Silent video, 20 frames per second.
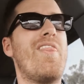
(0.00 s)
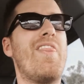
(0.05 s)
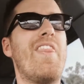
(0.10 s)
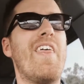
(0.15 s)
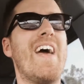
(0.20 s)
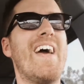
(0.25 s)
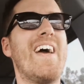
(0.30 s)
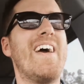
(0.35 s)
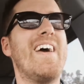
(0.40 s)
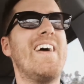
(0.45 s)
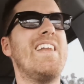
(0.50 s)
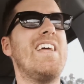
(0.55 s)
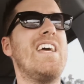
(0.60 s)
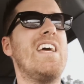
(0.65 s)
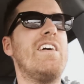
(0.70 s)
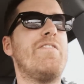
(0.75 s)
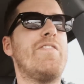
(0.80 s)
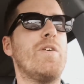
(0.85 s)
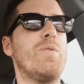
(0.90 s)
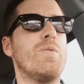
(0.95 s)
than
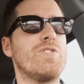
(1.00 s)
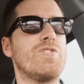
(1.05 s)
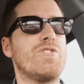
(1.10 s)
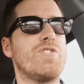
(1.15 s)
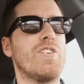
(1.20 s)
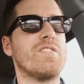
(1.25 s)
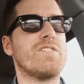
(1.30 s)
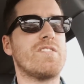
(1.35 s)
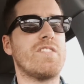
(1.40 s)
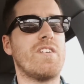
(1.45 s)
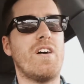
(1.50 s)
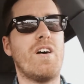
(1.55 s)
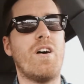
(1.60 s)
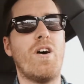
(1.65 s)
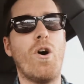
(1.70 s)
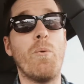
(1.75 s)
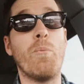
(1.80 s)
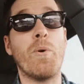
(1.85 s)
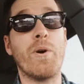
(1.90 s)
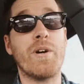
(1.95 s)
if it was just a
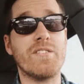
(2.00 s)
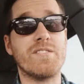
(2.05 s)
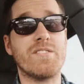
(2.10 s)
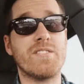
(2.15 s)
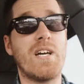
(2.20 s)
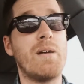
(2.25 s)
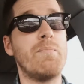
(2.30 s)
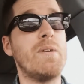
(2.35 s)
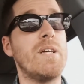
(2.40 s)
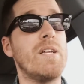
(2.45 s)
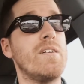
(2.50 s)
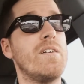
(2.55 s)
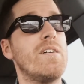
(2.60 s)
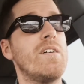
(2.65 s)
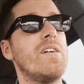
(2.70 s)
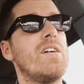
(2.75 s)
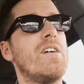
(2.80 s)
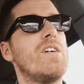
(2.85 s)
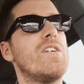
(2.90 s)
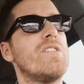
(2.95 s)
homework
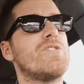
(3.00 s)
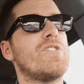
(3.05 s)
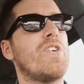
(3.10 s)
assignment.